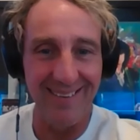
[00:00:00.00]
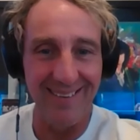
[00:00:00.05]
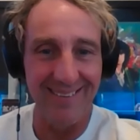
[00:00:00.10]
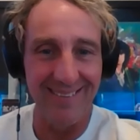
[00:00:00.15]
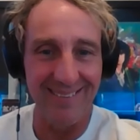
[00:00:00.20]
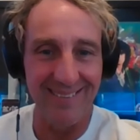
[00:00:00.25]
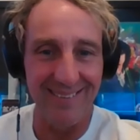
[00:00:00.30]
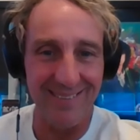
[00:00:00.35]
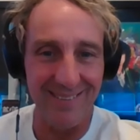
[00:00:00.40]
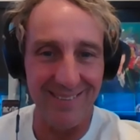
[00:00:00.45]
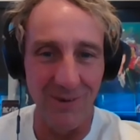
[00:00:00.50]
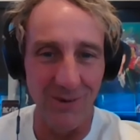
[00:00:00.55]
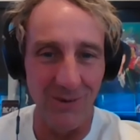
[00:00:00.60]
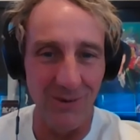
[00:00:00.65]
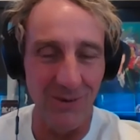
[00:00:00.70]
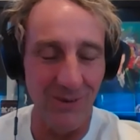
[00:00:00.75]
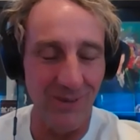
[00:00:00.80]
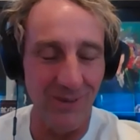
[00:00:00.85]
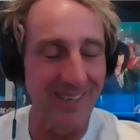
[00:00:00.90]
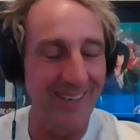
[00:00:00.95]
in this local
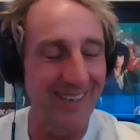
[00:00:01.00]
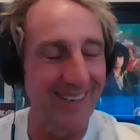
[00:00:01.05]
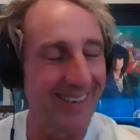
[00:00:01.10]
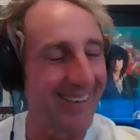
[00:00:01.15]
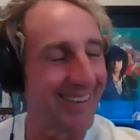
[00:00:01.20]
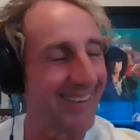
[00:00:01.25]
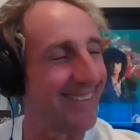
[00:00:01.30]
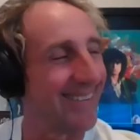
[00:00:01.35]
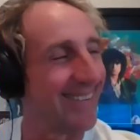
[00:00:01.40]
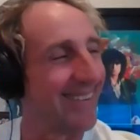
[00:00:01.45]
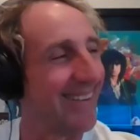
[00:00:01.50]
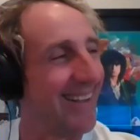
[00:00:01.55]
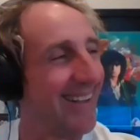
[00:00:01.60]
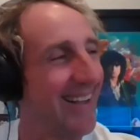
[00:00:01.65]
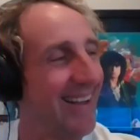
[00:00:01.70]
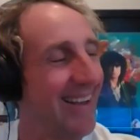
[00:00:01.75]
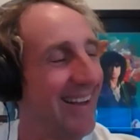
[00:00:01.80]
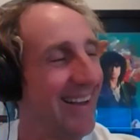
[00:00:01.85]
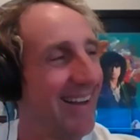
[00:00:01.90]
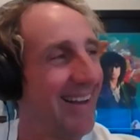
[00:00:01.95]
yeah. gig, and
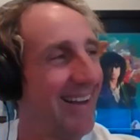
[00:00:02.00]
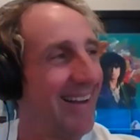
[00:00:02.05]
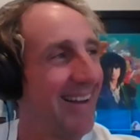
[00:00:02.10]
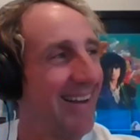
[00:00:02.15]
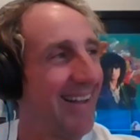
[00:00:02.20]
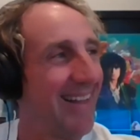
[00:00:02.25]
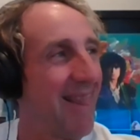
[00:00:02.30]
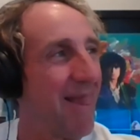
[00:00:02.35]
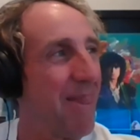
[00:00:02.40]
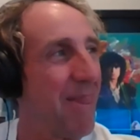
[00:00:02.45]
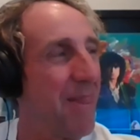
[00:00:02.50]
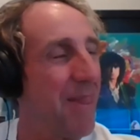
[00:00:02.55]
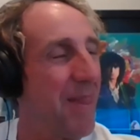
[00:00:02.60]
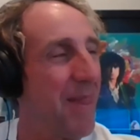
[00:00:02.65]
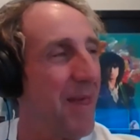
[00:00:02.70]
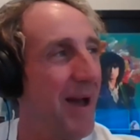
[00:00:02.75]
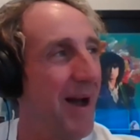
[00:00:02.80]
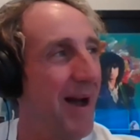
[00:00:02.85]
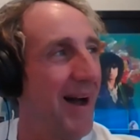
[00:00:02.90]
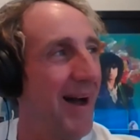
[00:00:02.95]

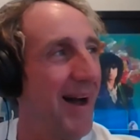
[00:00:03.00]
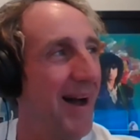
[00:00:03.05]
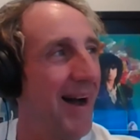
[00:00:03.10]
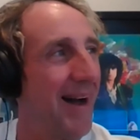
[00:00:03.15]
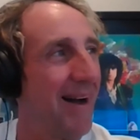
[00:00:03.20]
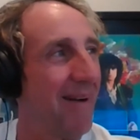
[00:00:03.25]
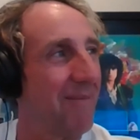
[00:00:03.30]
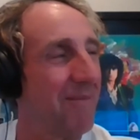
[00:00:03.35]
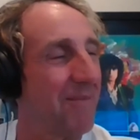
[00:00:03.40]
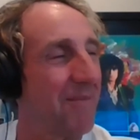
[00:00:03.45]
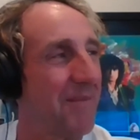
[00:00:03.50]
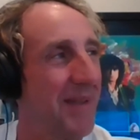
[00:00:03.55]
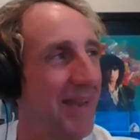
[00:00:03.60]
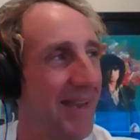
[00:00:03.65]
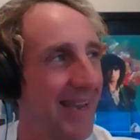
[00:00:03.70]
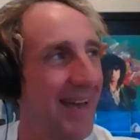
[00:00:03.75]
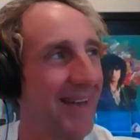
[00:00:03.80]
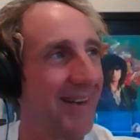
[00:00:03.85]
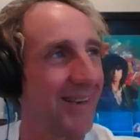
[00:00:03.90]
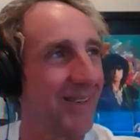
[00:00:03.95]
uh, he
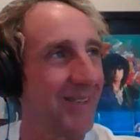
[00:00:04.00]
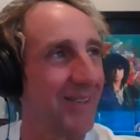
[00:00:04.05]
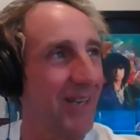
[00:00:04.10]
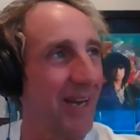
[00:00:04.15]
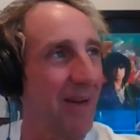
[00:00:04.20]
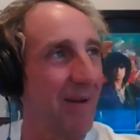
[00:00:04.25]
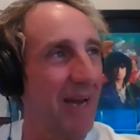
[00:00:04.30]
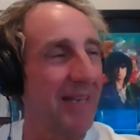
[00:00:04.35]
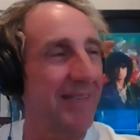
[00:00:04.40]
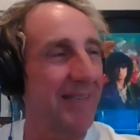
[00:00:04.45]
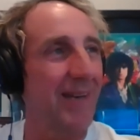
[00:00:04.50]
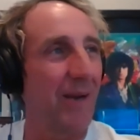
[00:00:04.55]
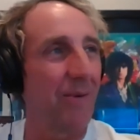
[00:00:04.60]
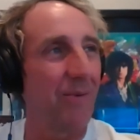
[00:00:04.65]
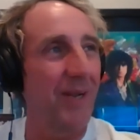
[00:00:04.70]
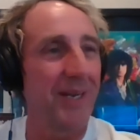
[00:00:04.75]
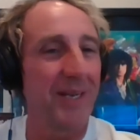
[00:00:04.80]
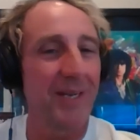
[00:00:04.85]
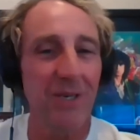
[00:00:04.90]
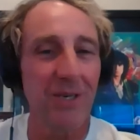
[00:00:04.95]
had a good time. I, I run
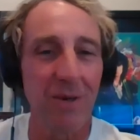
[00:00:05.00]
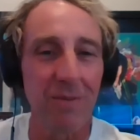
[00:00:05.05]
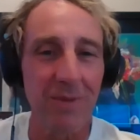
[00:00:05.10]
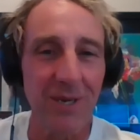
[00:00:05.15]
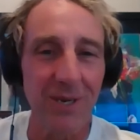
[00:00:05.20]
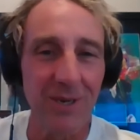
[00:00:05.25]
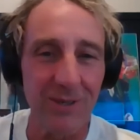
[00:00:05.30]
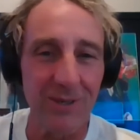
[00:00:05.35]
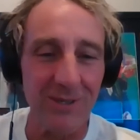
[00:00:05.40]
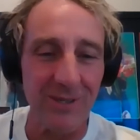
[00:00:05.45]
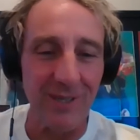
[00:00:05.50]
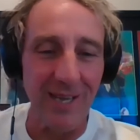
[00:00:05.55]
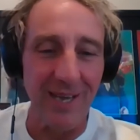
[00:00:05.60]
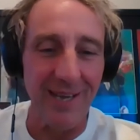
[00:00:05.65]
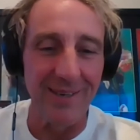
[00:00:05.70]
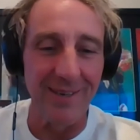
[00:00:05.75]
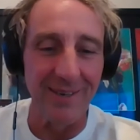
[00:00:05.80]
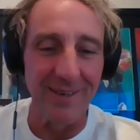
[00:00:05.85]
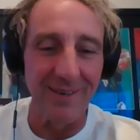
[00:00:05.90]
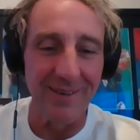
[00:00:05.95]
into him years
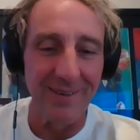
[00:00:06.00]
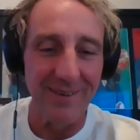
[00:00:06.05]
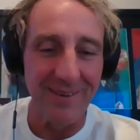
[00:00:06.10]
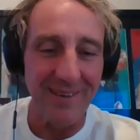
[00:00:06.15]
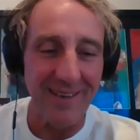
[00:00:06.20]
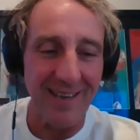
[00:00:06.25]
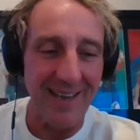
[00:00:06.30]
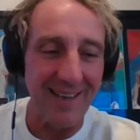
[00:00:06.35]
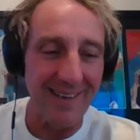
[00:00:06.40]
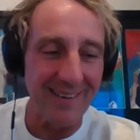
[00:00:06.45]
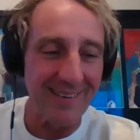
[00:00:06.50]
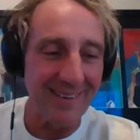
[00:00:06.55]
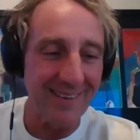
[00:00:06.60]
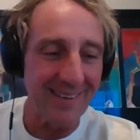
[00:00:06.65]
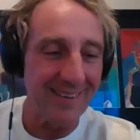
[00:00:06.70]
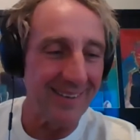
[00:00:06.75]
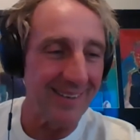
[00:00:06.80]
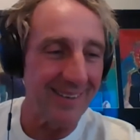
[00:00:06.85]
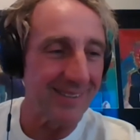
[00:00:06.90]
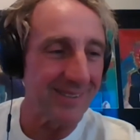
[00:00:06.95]
later, and in
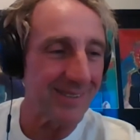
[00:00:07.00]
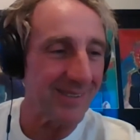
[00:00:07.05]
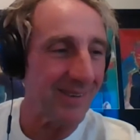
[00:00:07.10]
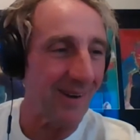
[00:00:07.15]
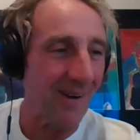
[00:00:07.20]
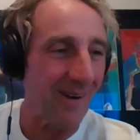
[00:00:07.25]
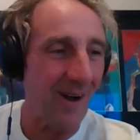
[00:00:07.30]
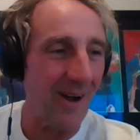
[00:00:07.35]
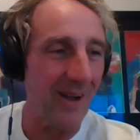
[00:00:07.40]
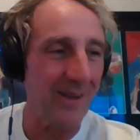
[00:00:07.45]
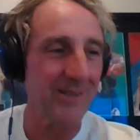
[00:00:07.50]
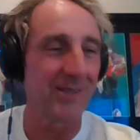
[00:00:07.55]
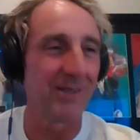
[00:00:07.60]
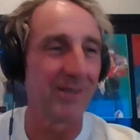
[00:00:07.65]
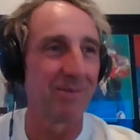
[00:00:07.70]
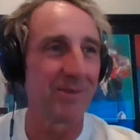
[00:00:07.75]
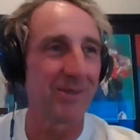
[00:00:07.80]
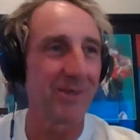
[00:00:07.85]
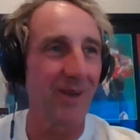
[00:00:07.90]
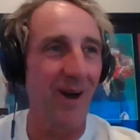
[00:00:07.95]
his awesome
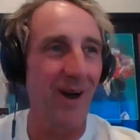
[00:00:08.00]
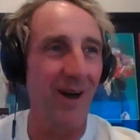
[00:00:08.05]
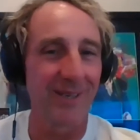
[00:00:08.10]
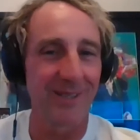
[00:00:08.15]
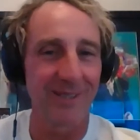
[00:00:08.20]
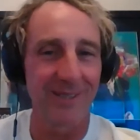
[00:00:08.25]
Scottish